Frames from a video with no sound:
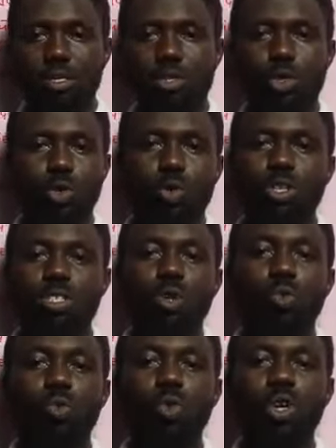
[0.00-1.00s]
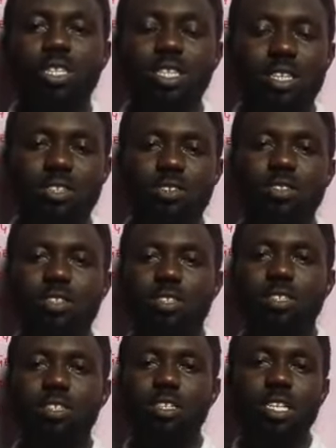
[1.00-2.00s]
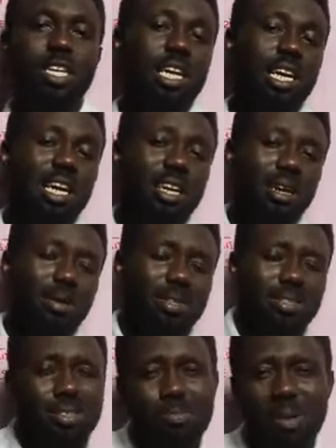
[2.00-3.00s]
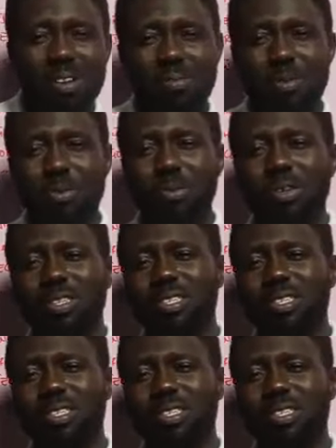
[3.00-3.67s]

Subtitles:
So it's a world thing. It's not just this part of the world